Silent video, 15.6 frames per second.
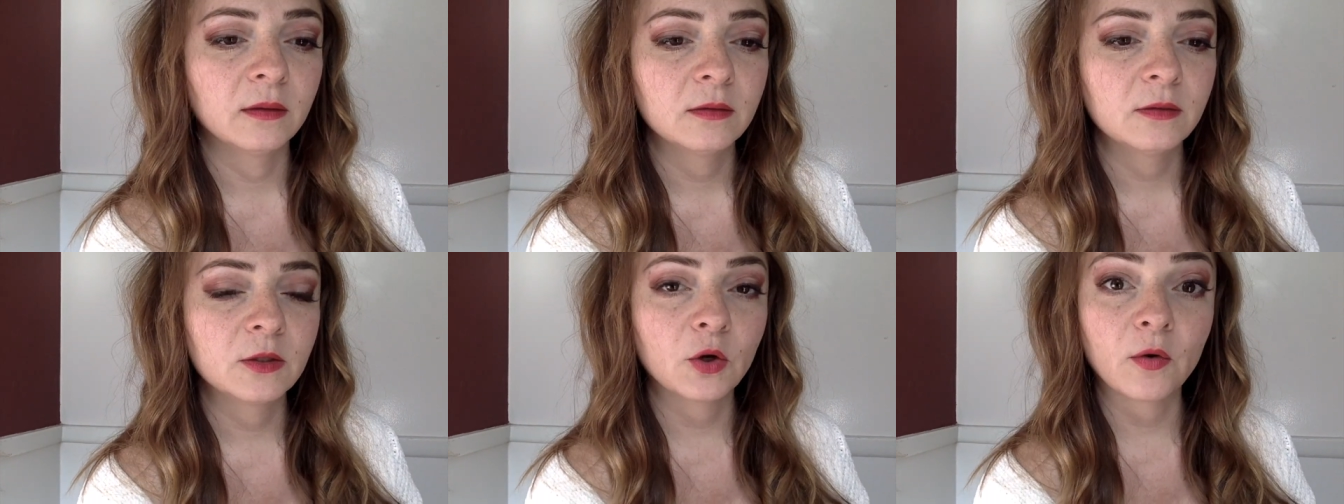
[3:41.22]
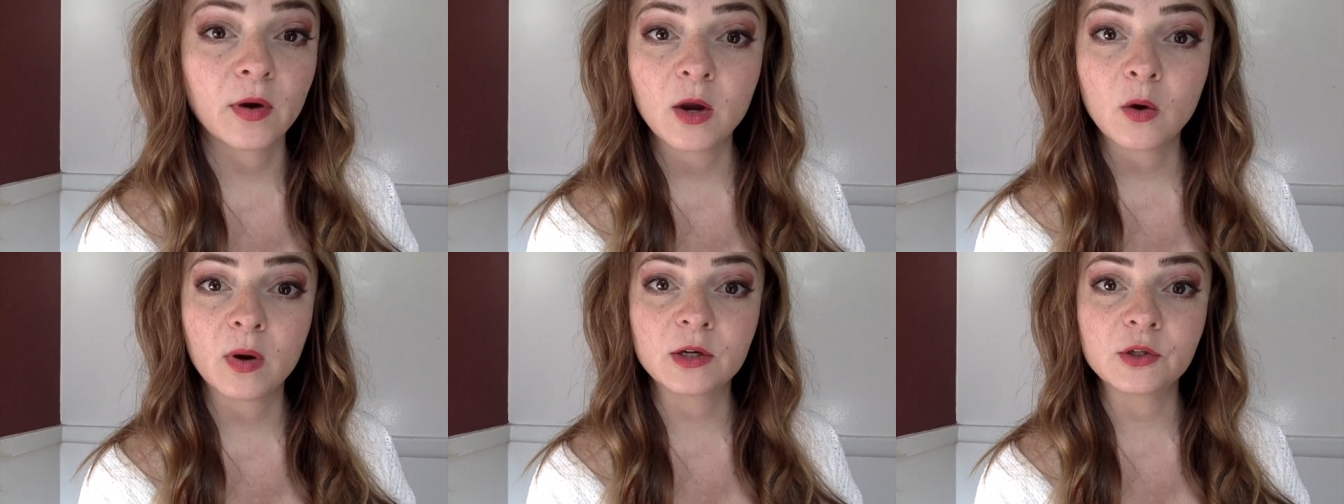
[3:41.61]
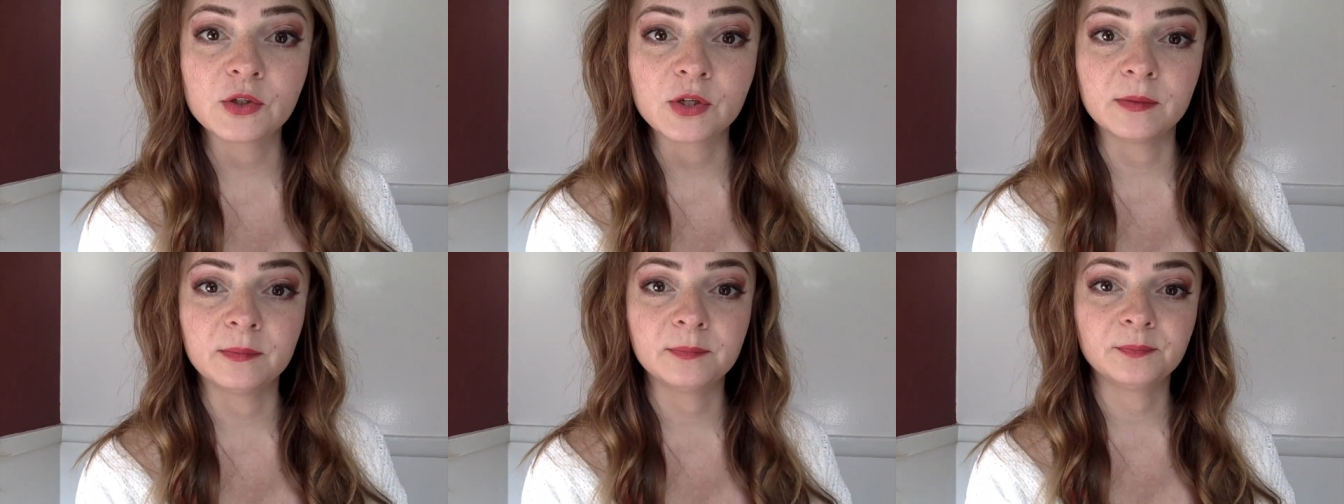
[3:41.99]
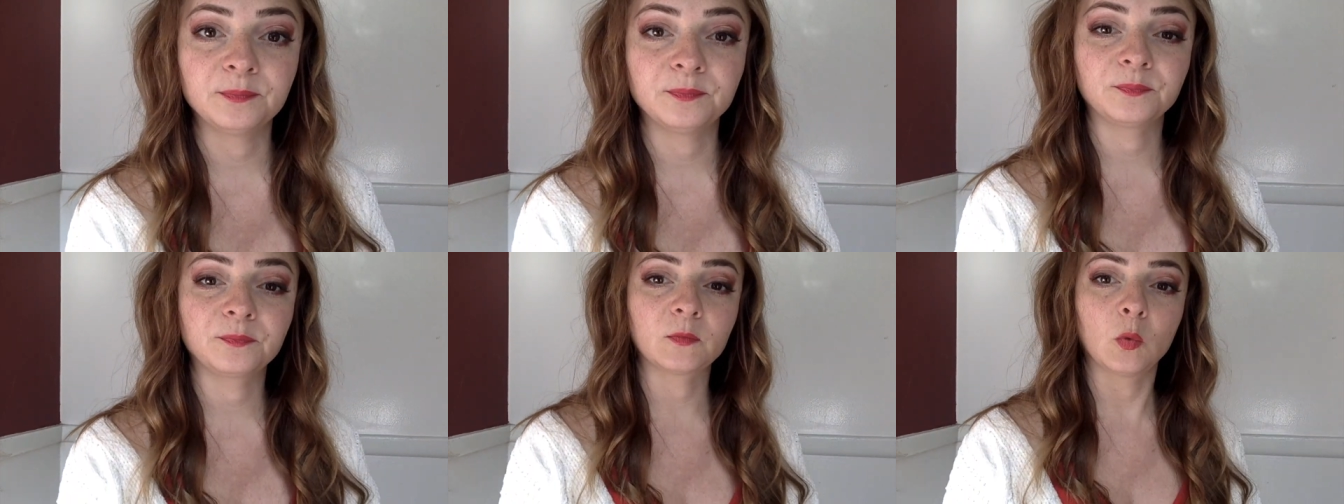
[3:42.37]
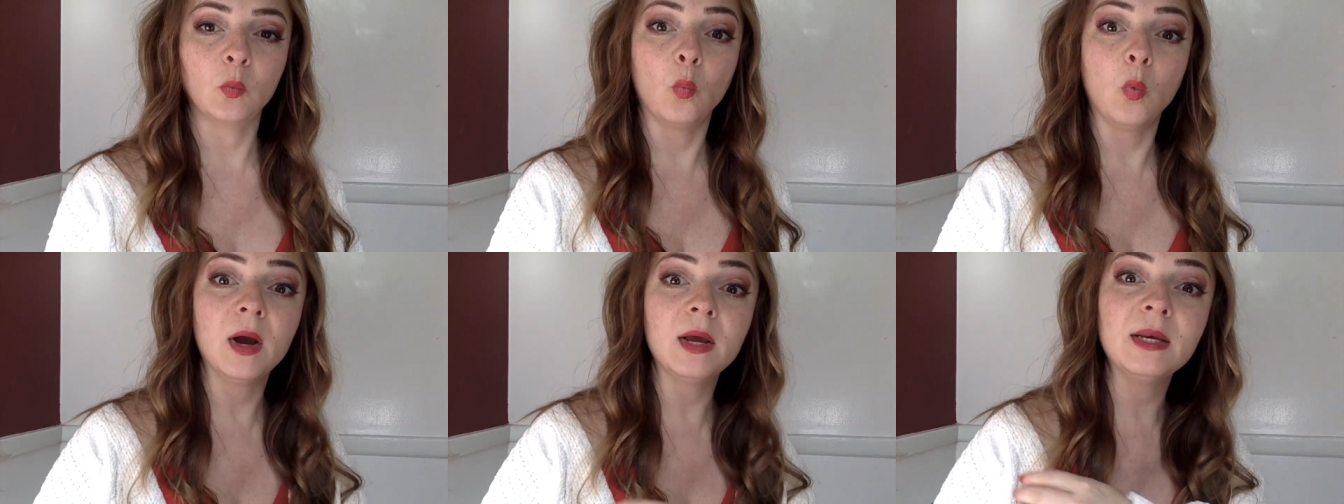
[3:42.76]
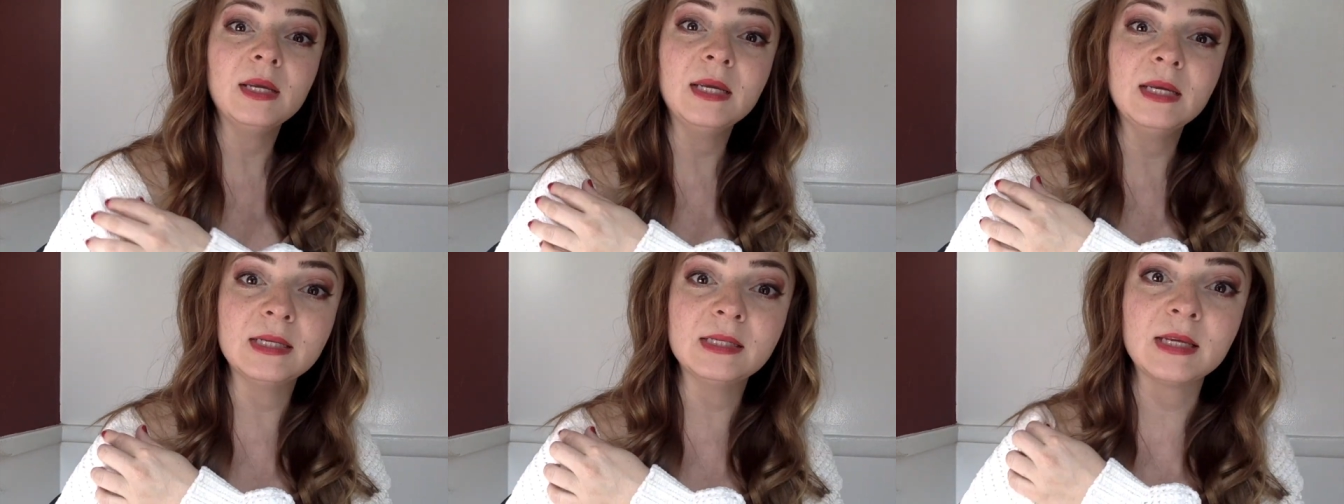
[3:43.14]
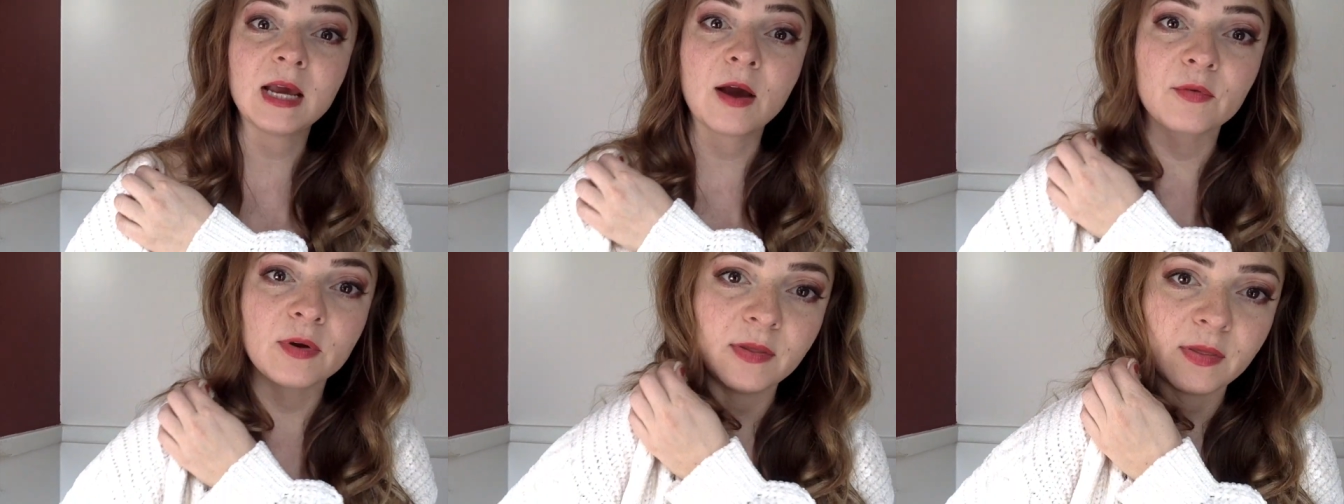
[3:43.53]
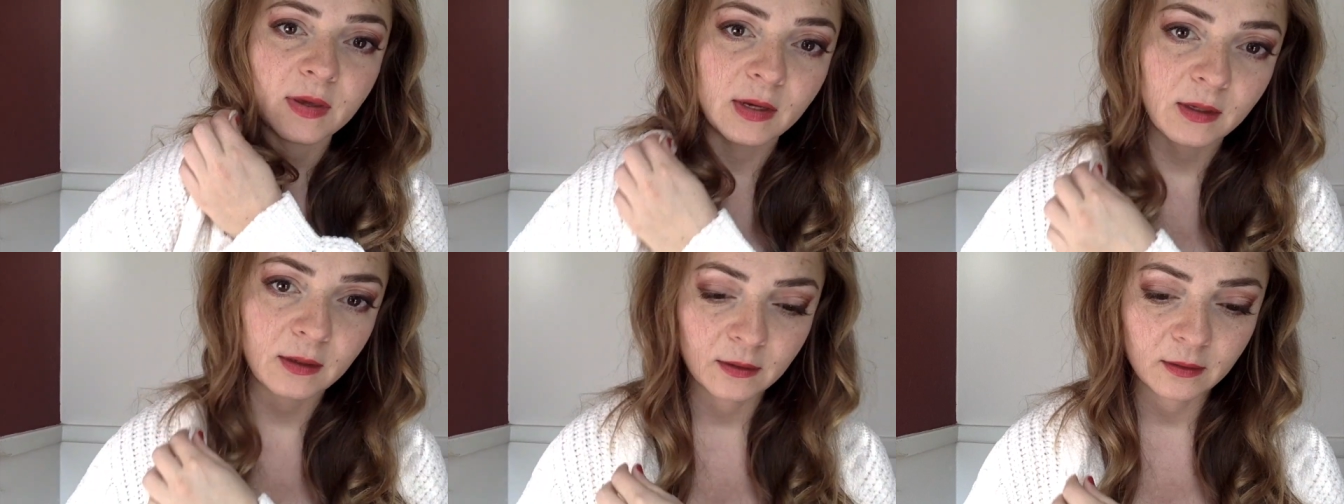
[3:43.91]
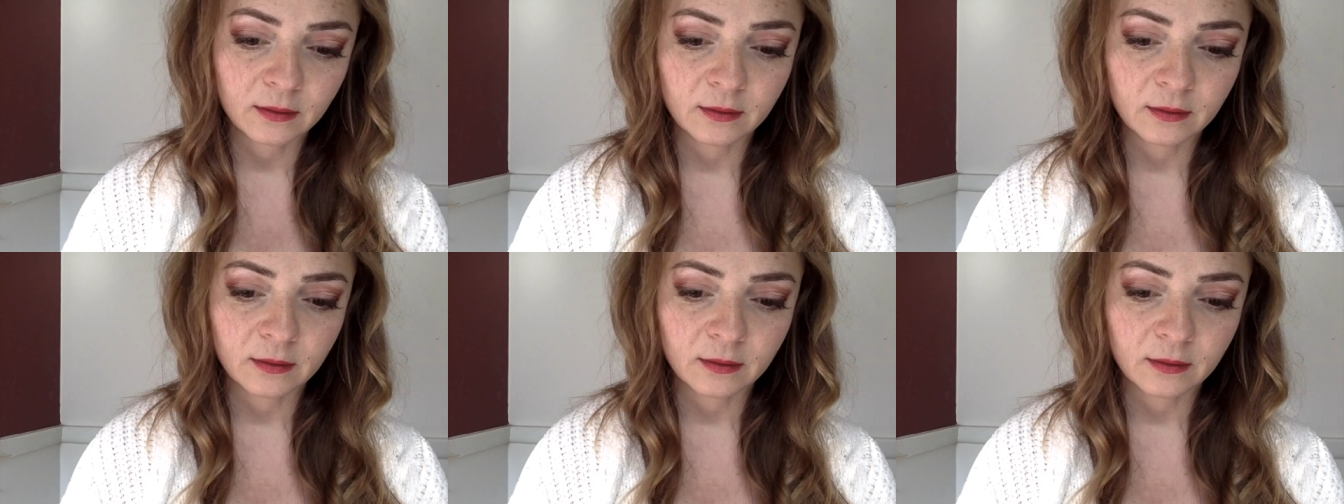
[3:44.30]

It's a great question. What is everything?